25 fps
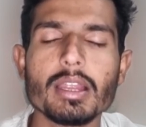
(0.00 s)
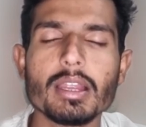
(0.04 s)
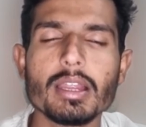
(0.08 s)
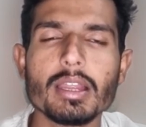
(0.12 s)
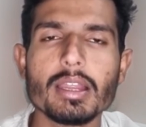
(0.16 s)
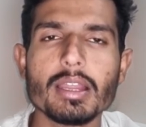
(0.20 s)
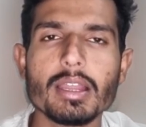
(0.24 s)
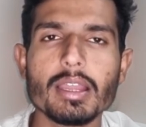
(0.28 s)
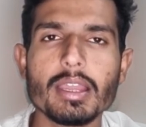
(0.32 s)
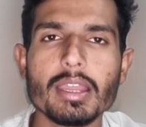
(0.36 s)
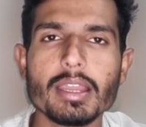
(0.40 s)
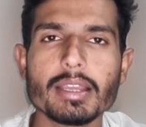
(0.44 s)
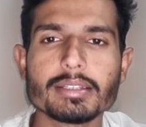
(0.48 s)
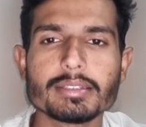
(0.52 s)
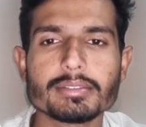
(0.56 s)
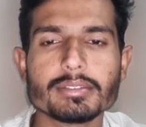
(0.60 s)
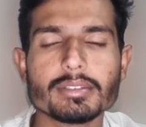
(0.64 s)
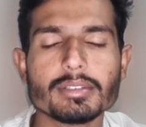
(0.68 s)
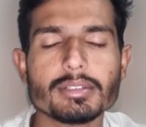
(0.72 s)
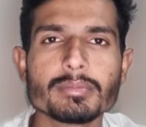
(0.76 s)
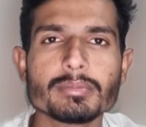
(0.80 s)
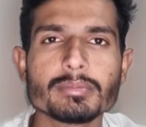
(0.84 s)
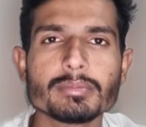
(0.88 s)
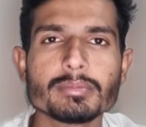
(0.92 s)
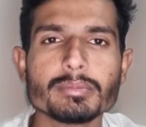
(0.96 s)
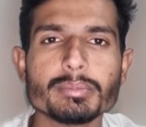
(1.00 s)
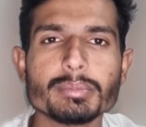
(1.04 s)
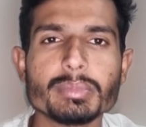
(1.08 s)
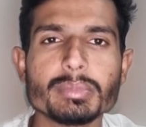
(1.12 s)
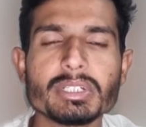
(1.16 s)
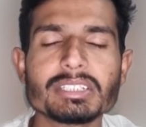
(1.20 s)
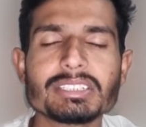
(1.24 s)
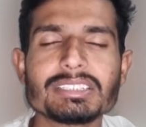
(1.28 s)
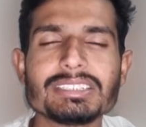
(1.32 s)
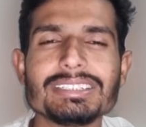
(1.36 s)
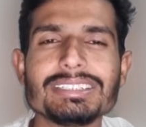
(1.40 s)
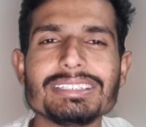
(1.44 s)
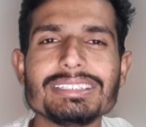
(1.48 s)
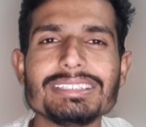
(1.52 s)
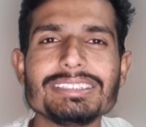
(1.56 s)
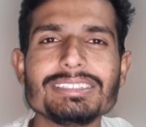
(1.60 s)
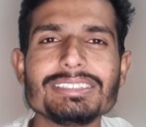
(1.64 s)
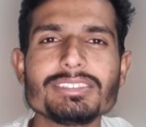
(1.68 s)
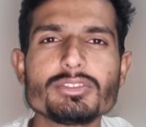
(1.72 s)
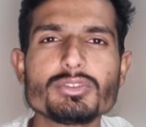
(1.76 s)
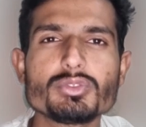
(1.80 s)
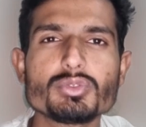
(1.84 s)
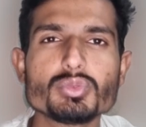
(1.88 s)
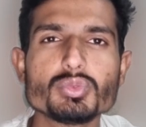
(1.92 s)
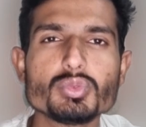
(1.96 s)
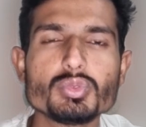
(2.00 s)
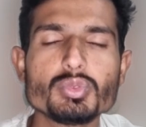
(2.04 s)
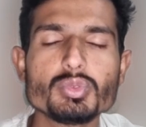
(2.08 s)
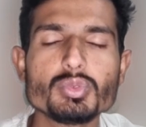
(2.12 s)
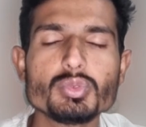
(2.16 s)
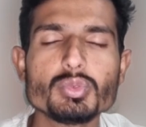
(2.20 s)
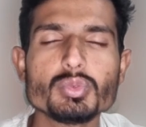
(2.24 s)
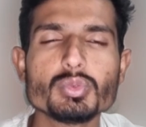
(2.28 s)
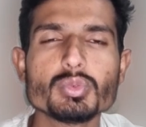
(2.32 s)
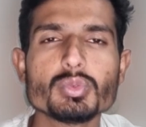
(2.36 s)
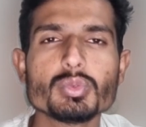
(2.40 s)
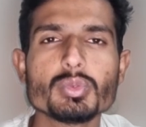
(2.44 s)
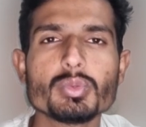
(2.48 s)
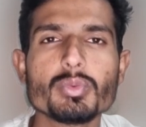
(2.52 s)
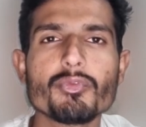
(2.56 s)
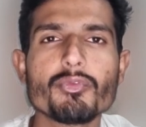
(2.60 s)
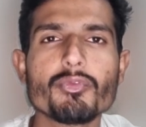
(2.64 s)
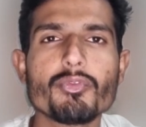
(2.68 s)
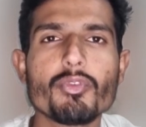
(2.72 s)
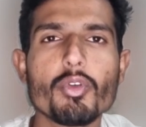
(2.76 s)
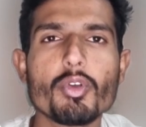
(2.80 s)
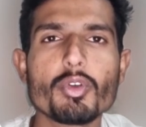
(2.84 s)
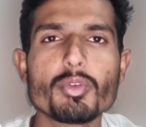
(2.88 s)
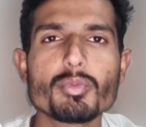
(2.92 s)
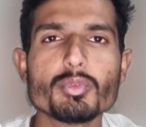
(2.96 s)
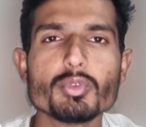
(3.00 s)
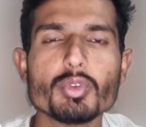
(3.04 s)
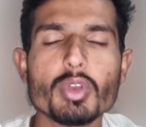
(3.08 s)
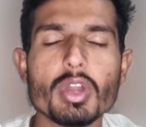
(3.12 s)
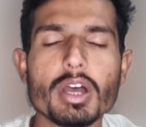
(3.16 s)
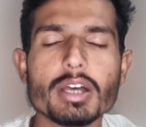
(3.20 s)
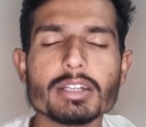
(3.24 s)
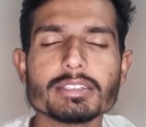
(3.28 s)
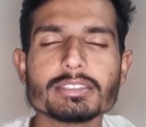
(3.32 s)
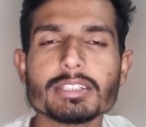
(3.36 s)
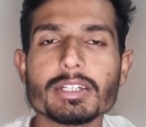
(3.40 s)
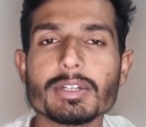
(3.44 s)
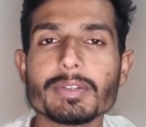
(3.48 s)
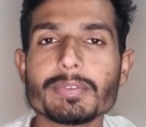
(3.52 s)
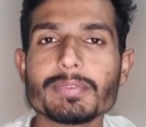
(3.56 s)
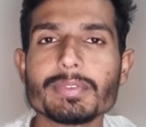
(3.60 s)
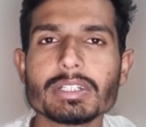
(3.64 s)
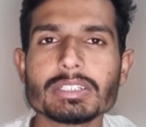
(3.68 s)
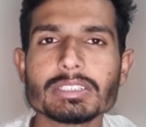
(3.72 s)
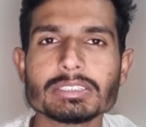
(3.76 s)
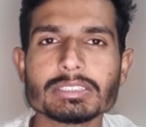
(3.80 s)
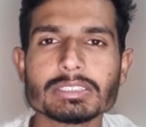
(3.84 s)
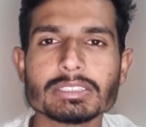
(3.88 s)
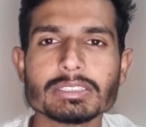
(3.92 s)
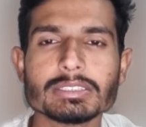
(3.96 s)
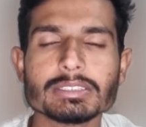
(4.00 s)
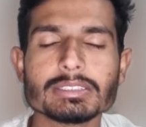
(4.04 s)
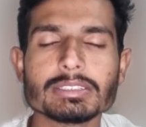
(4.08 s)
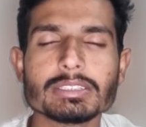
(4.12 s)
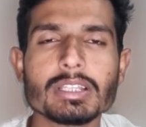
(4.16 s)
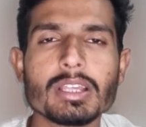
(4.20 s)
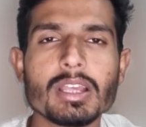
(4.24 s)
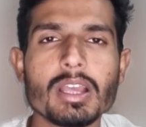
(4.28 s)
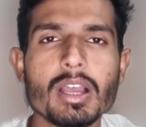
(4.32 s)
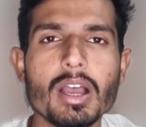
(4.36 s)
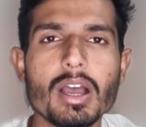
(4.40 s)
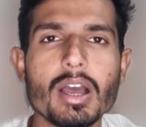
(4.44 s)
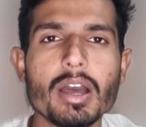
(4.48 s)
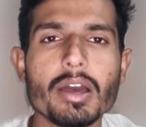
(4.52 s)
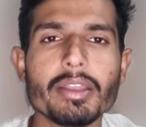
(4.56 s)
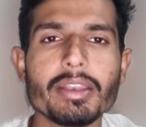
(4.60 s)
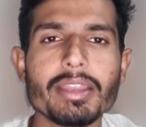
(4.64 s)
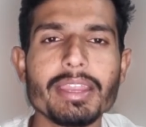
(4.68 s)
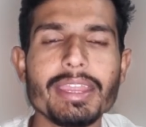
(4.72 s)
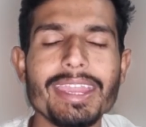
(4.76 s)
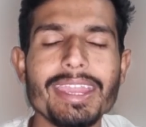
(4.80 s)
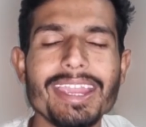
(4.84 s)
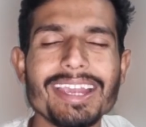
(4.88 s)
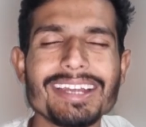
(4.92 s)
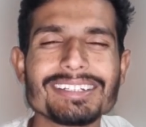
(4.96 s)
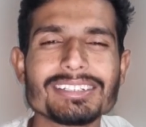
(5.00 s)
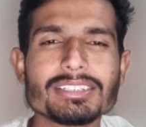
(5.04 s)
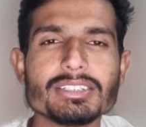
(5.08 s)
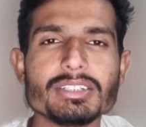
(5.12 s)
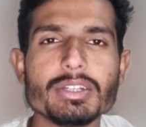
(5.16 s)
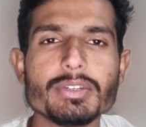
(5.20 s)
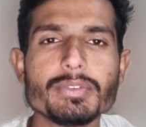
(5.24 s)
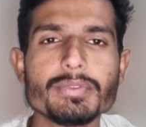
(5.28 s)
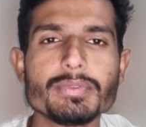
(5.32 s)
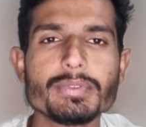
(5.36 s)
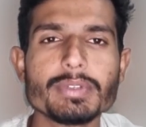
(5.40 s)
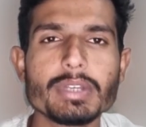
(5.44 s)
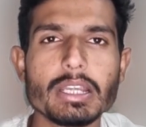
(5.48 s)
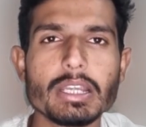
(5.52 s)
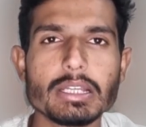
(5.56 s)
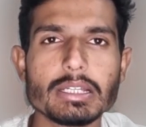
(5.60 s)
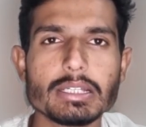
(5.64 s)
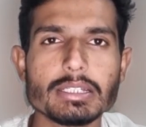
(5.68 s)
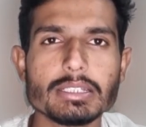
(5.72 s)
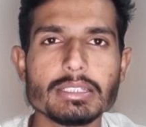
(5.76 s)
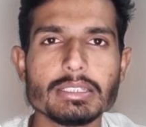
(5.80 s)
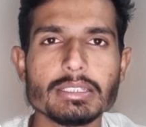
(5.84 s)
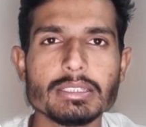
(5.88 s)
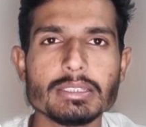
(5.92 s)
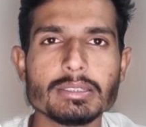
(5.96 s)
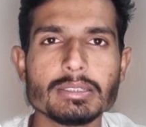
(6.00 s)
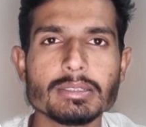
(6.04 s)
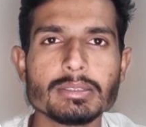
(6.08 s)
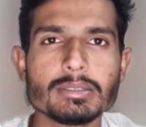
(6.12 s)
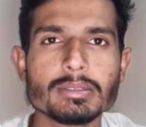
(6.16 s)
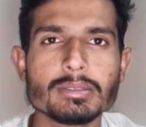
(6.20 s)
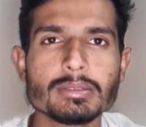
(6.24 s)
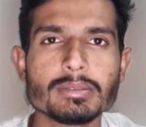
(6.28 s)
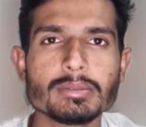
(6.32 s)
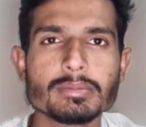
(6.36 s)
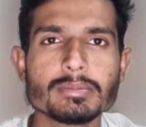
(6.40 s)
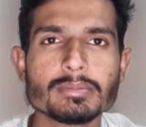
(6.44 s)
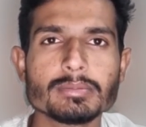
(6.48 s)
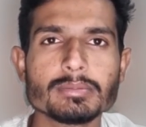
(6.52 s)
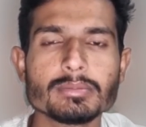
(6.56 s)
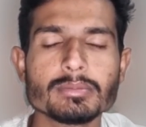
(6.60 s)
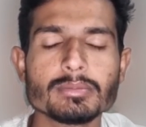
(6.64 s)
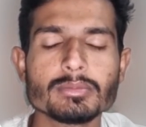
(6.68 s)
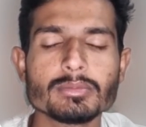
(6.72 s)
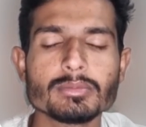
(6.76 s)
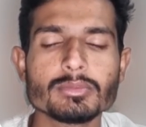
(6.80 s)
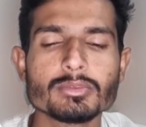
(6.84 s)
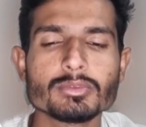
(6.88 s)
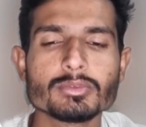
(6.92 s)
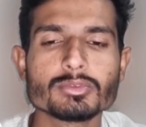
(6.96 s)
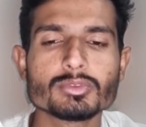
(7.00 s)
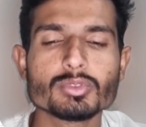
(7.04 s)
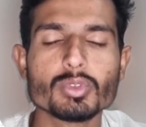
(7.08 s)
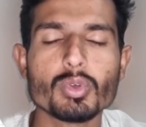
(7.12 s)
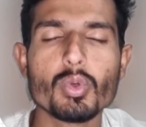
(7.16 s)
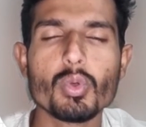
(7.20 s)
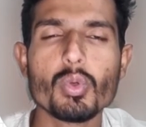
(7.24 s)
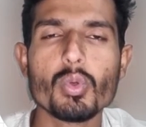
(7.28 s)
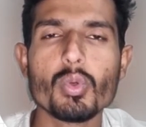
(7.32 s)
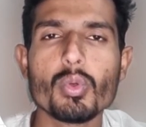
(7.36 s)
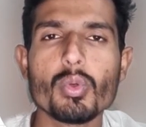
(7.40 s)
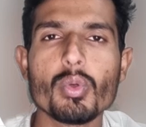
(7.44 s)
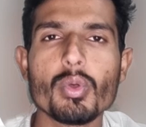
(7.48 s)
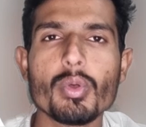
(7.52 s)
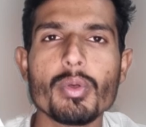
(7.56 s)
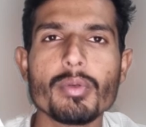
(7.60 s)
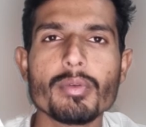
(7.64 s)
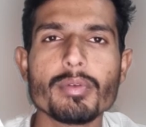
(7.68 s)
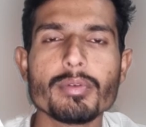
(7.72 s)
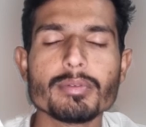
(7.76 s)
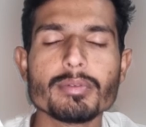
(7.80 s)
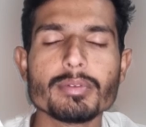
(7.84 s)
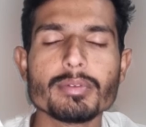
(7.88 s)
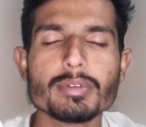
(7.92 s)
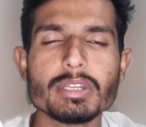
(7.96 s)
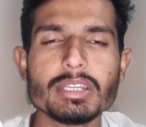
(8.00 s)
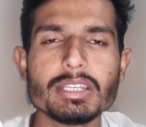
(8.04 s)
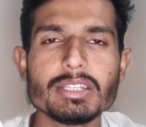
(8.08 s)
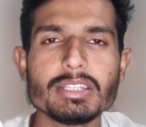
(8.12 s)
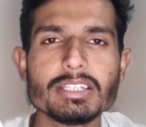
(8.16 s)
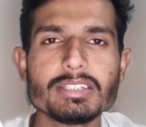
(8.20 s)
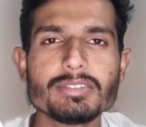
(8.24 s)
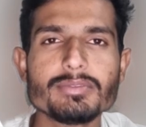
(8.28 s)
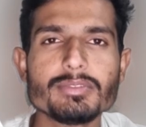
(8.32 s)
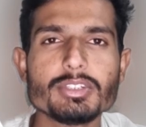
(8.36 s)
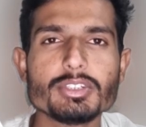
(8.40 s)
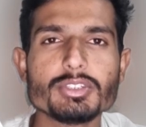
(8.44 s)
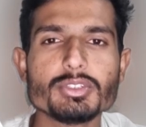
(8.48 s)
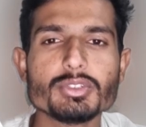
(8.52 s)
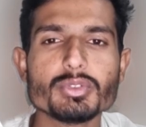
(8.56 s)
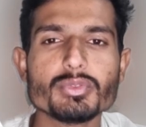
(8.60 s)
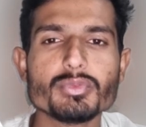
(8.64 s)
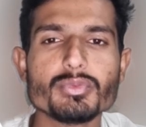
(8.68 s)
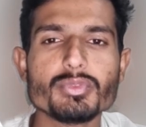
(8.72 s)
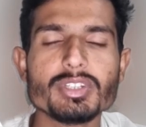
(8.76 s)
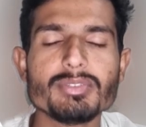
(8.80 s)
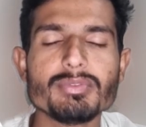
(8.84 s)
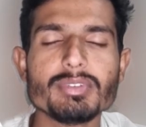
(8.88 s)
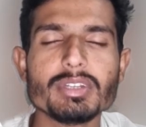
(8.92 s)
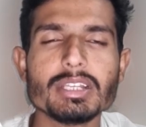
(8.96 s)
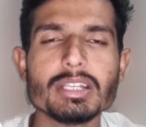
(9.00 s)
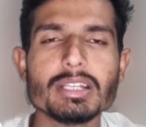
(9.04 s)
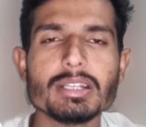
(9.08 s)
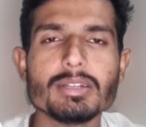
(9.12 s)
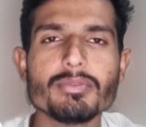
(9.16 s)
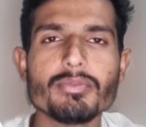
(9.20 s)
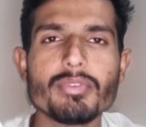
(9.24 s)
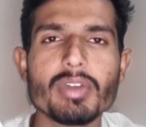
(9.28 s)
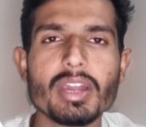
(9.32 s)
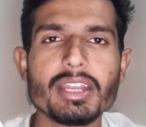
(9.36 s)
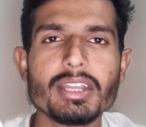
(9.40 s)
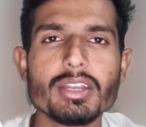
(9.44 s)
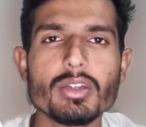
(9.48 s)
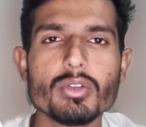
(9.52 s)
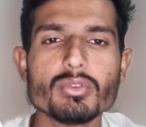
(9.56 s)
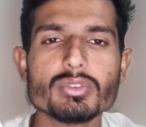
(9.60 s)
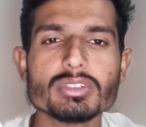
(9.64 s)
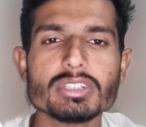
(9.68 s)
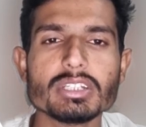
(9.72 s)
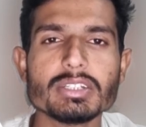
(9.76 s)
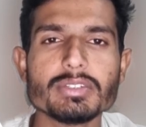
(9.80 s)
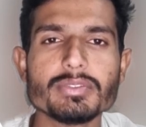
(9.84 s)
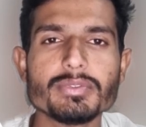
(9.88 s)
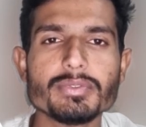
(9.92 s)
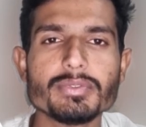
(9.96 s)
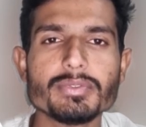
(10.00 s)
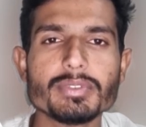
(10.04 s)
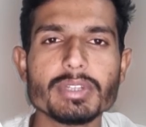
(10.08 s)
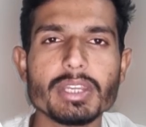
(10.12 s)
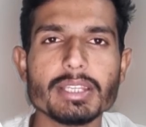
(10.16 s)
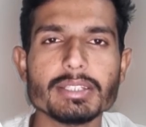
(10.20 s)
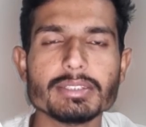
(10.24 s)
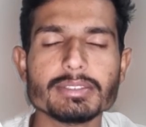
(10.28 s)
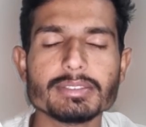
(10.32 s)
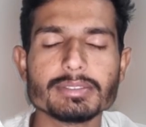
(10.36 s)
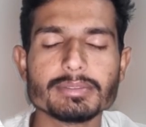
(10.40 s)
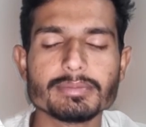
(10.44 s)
Excel. But these two formulas or functions are act differently. So in this video, we will find out the difference.